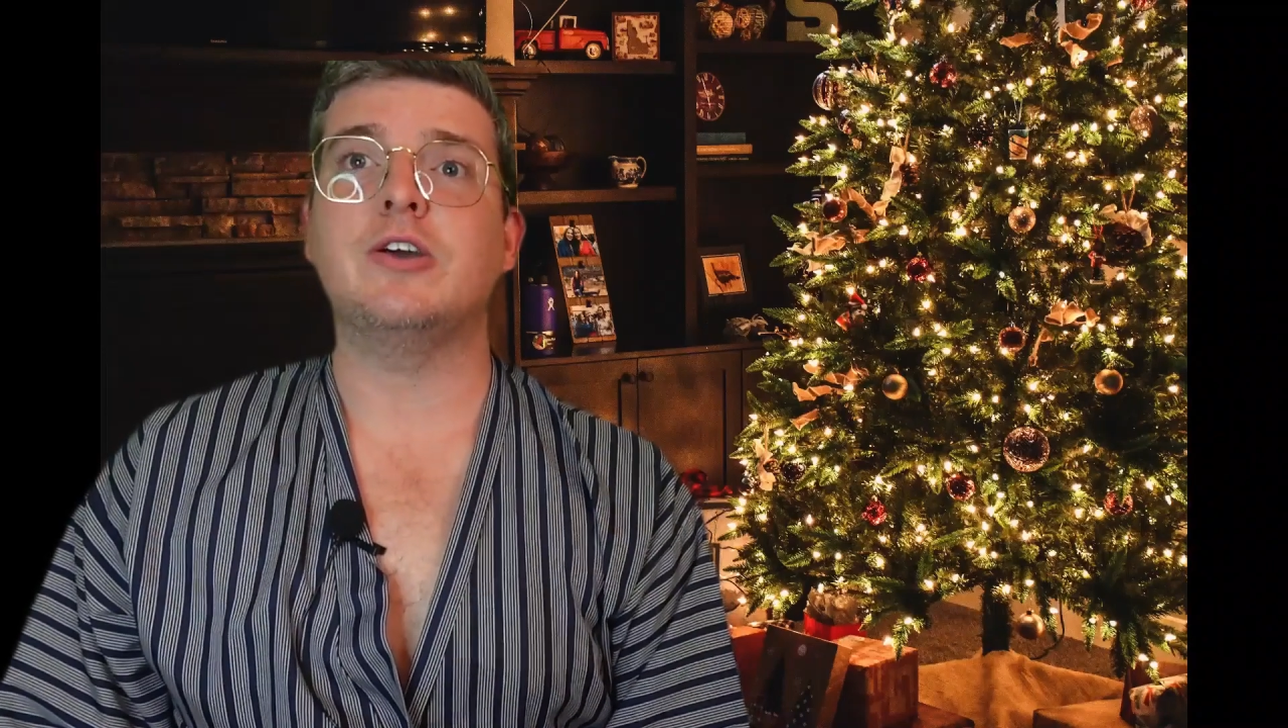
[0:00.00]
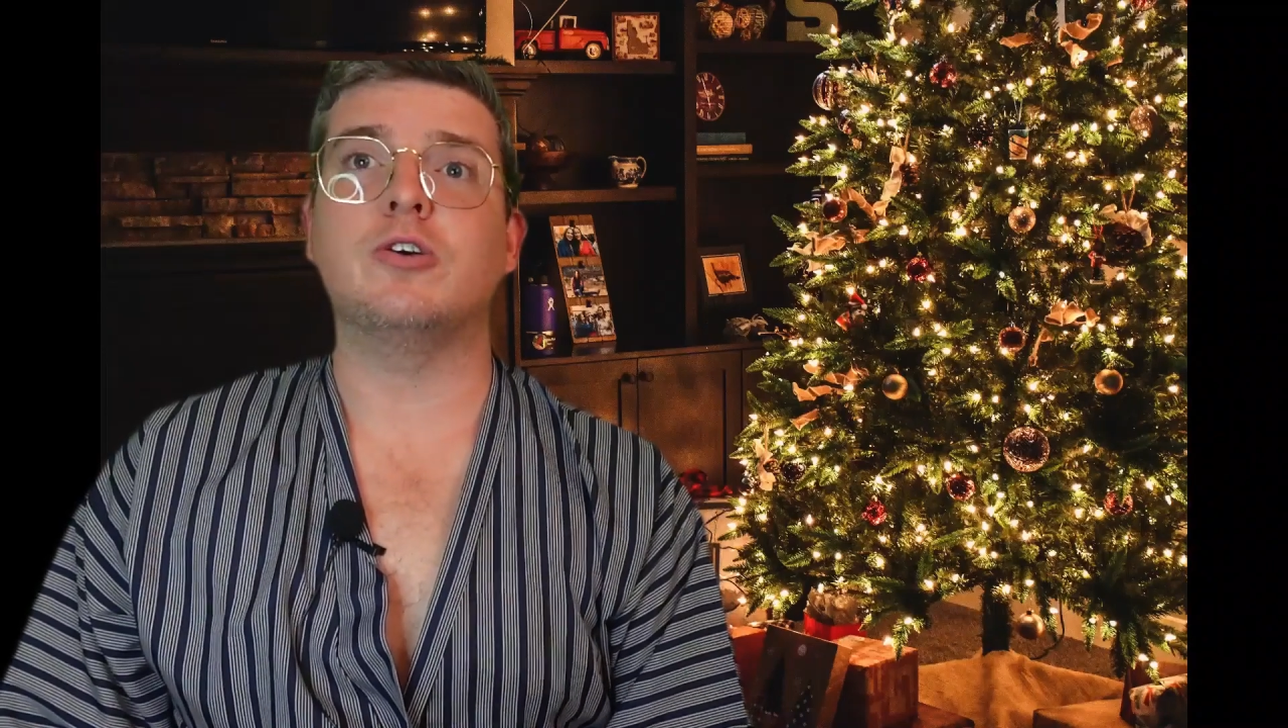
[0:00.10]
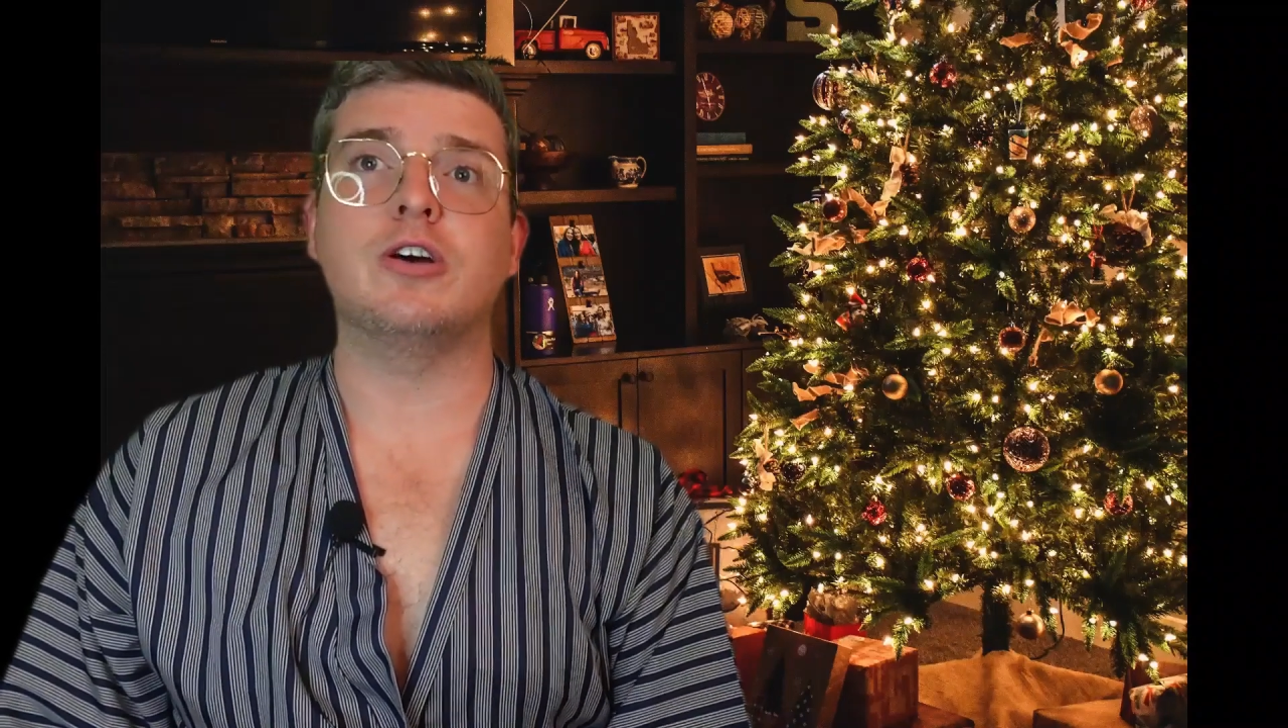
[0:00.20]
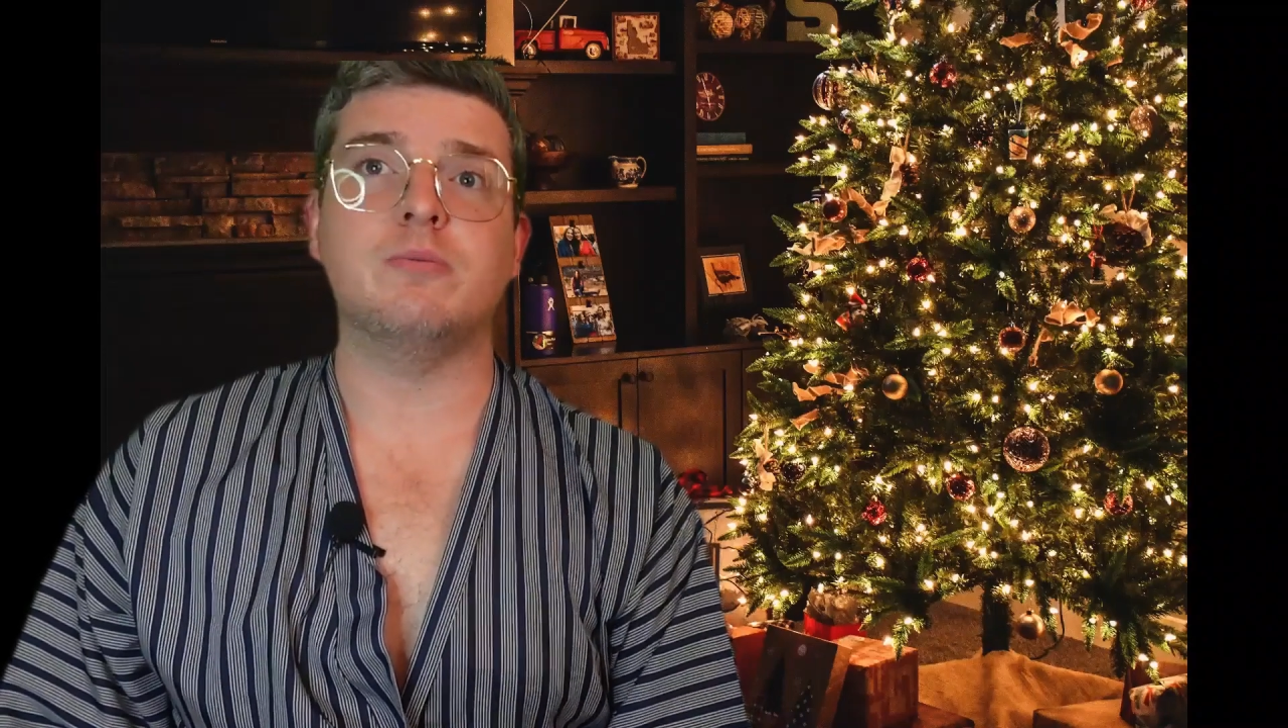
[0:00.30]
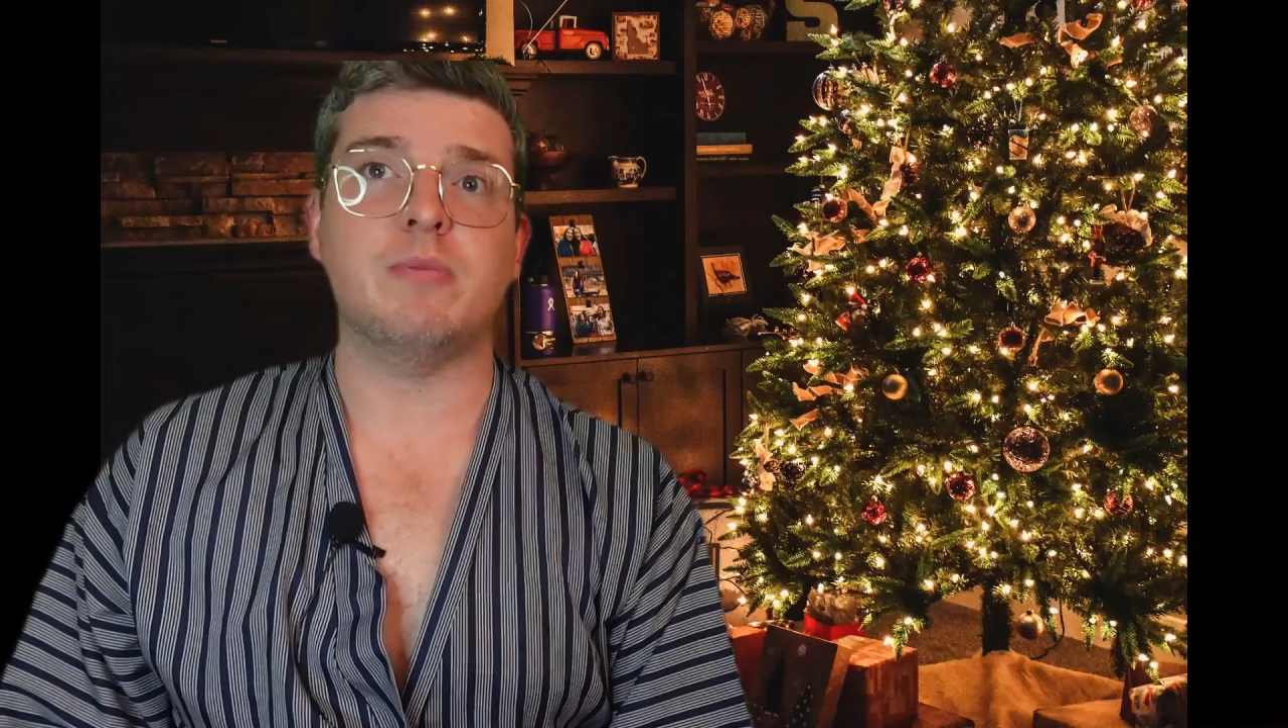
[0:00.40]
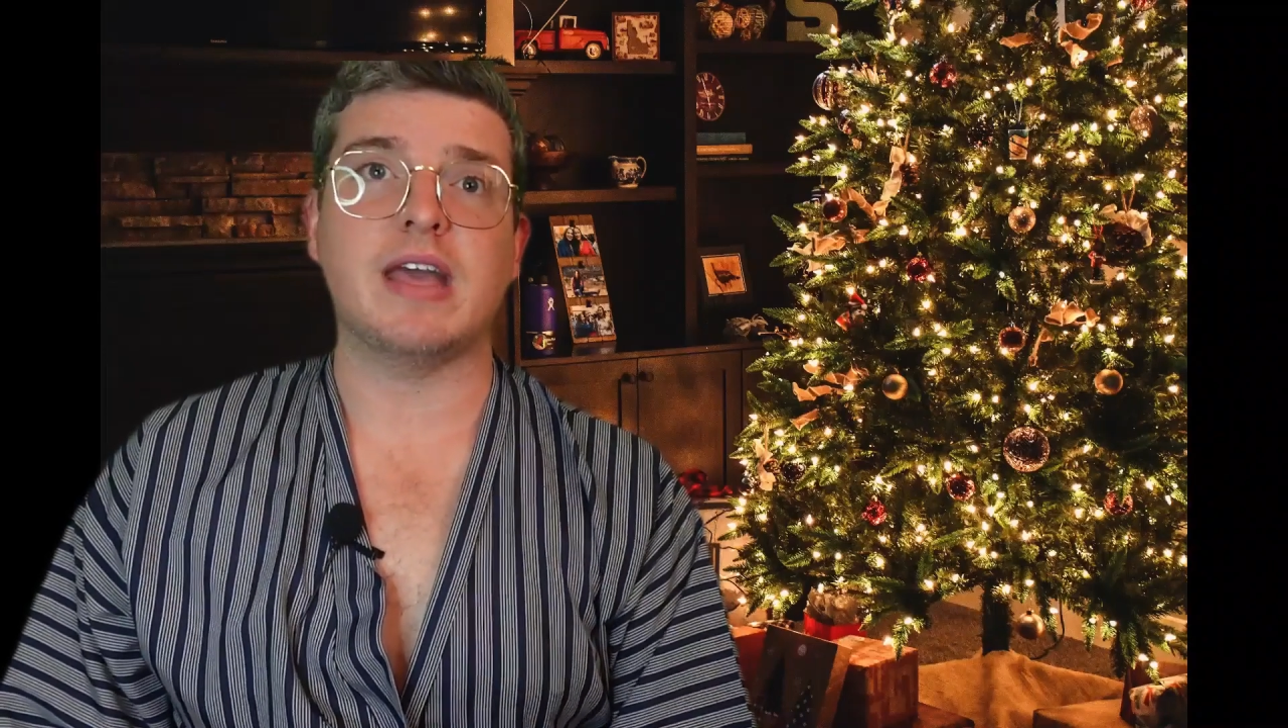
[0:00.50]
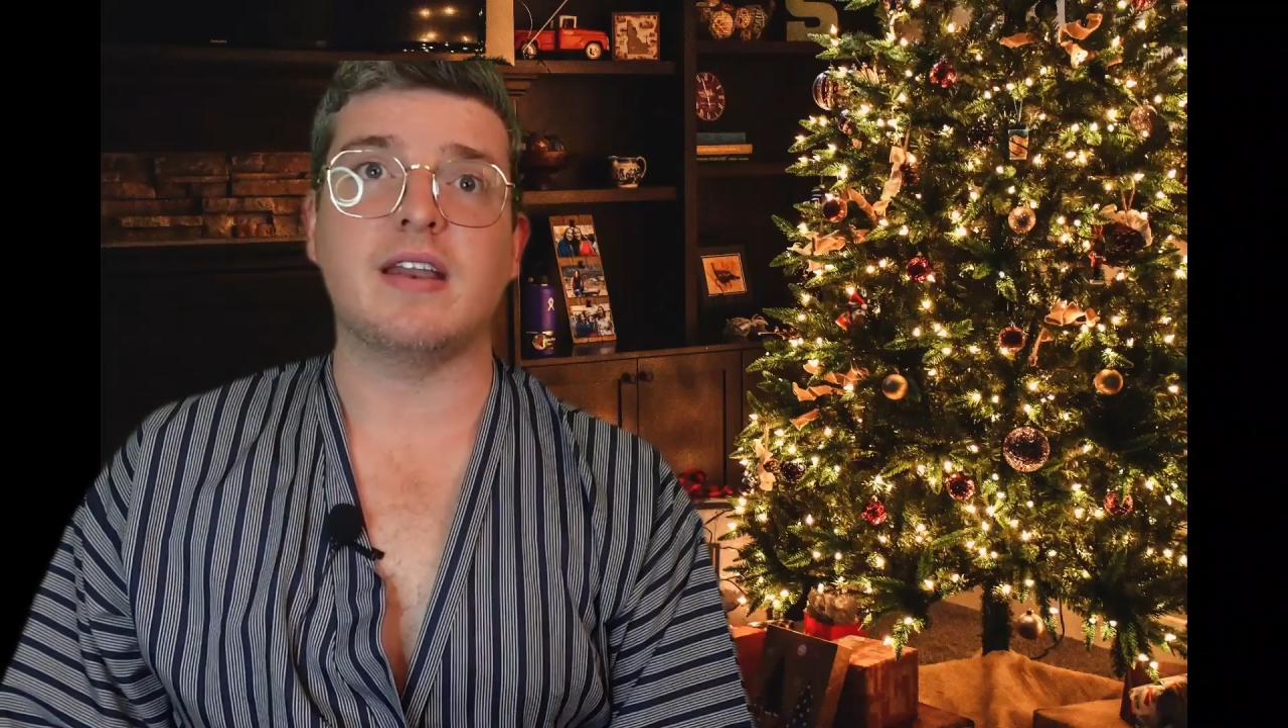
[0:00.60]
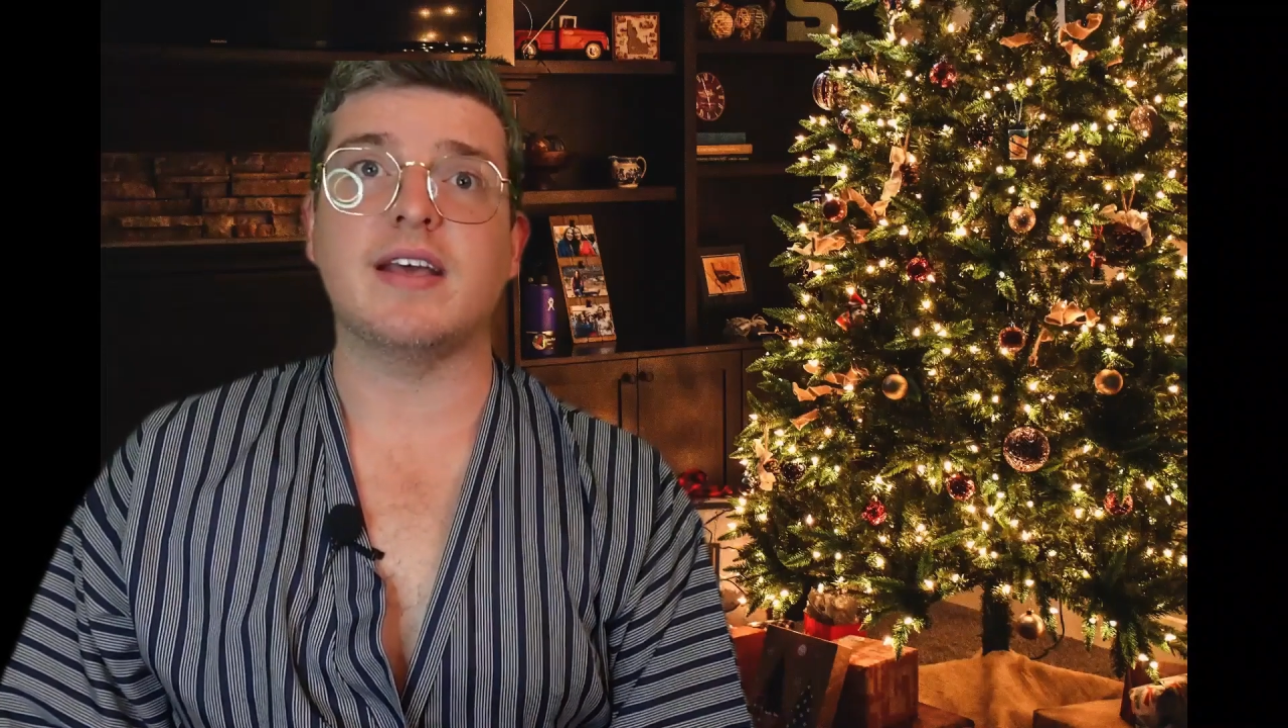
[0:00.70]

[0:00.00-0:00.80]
good man,